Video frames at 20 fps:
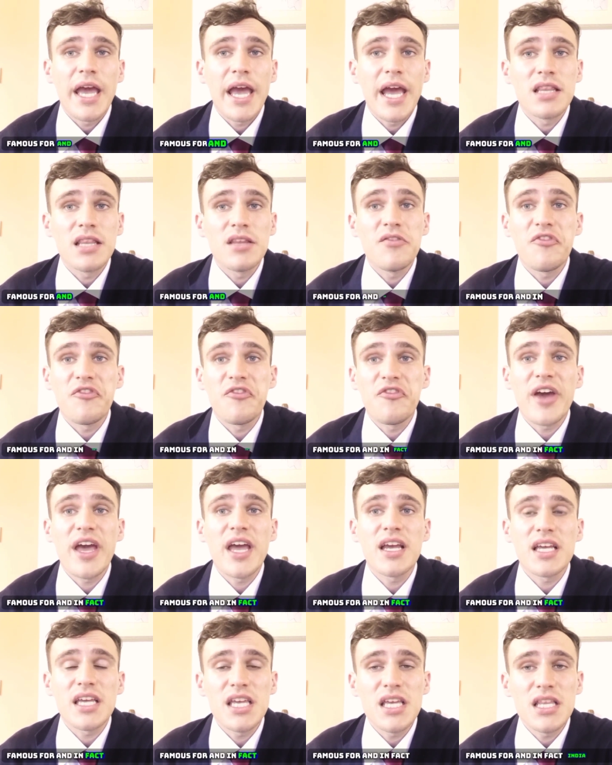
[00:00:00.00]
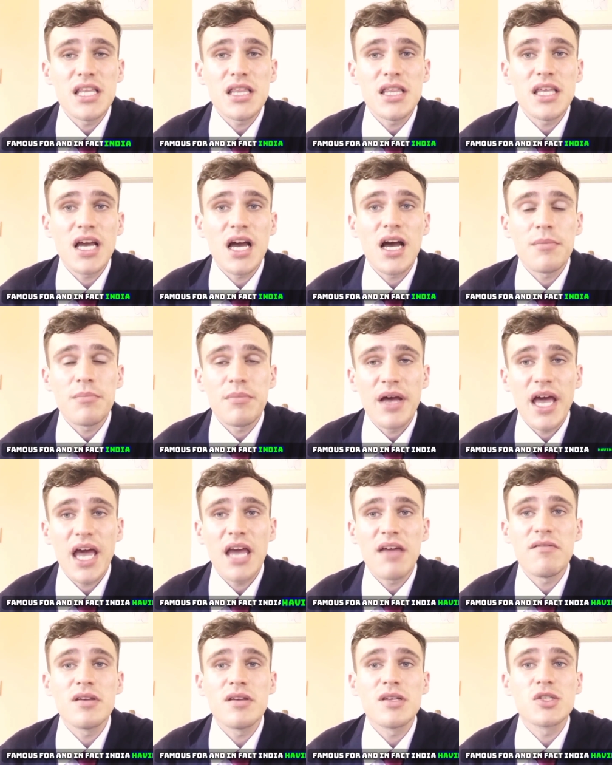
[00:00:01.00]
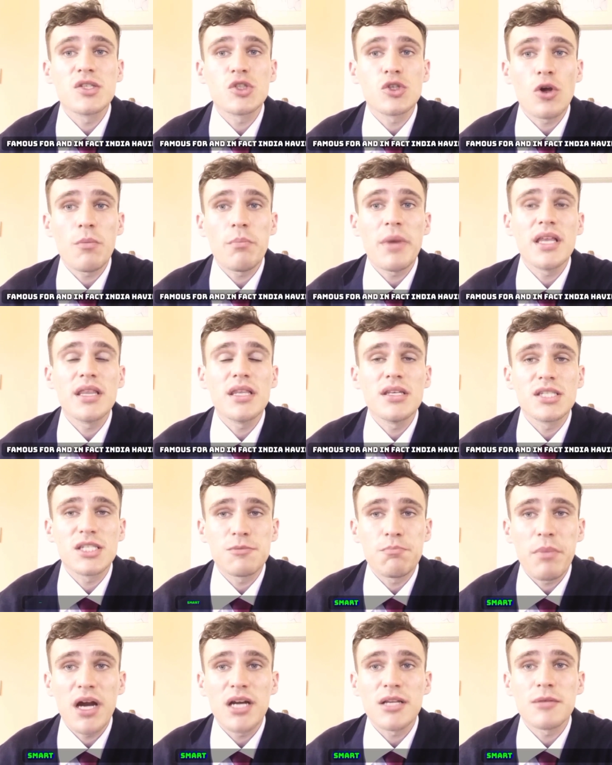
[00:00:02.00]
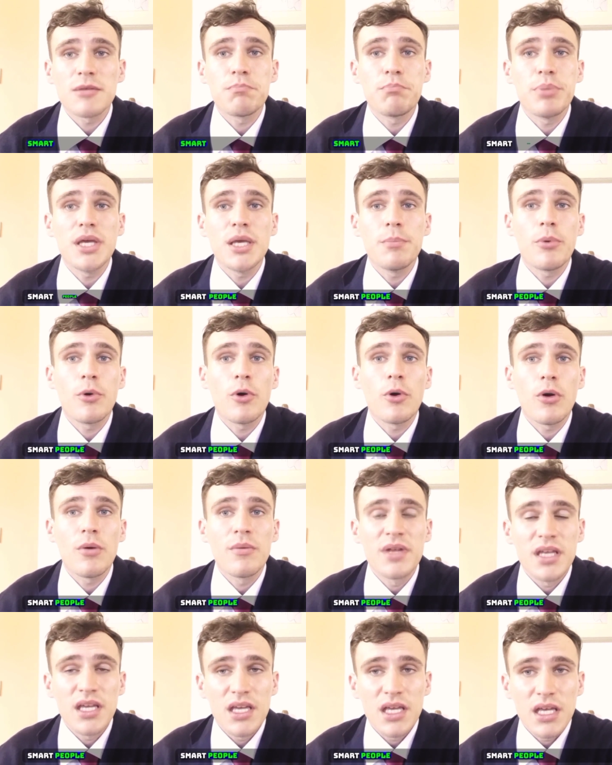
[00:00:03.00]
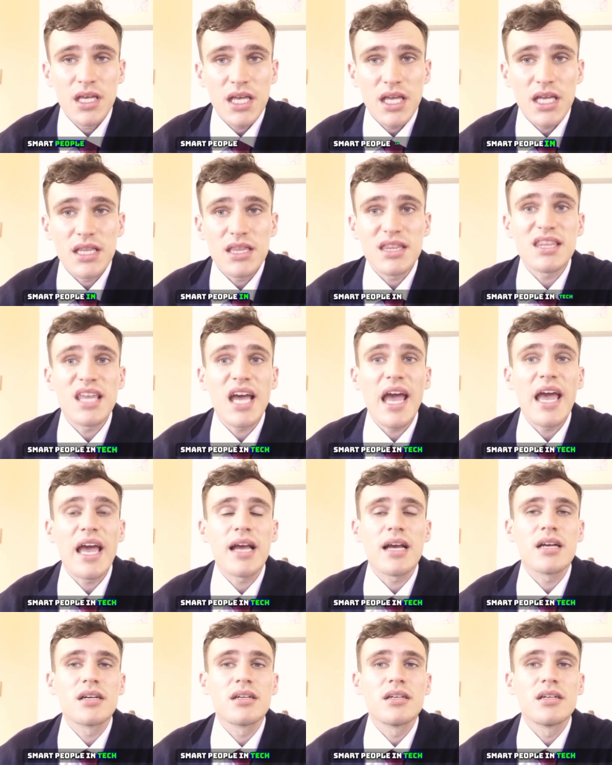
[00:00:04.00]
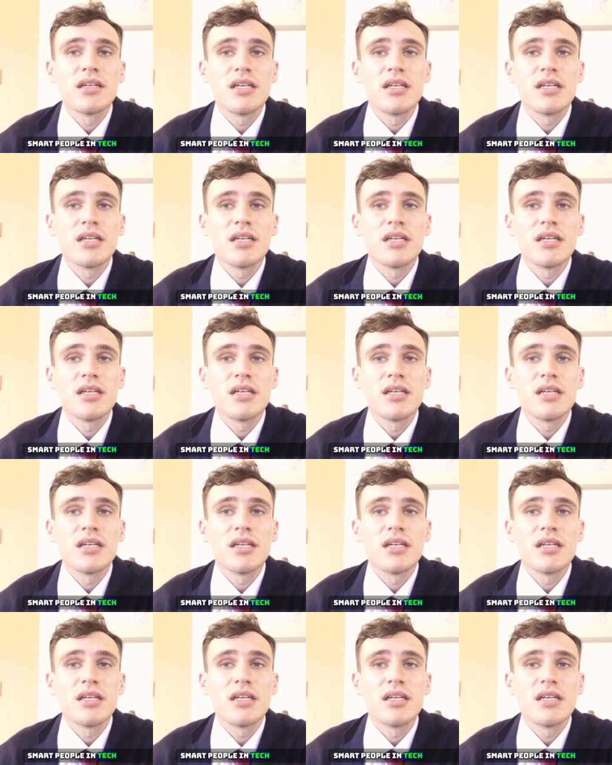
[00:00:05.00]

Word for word: And in fact, India having so many smart people in tech